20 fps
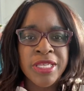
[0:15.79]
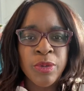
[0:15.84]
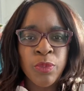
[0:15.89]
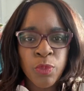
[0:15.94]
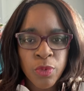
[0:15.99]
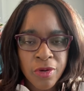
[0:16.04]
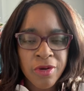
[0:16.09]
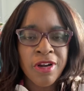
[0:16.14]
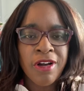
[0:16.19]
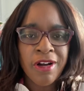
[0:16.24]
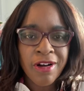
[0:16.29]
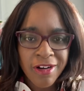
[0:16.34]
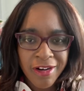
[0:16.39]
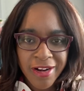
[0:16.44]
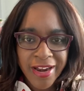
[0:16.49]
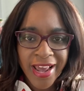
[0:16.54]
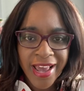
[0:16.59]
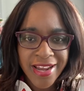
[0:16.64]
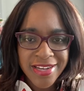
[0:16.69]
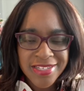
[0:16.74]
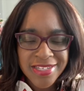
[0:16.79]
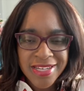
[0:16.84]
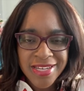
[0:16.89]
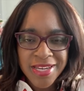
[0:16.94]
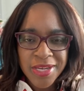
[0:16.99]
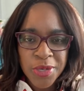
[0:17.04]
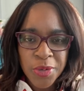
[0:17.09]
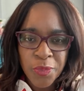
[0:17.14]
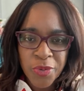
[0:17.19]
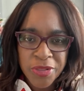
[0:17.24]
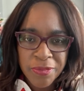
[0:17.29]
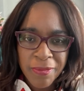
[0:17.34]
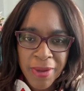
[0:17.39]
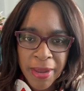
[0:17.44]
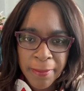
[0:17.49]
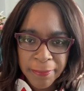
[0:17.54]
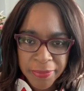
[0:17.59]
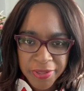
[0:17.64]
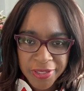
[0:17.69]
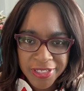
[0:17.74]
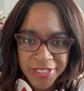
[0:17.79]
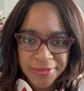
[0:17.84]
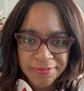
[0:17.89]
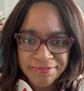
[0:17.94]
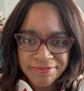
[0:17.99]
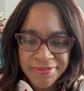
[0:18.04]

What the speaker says: work hard at with my book.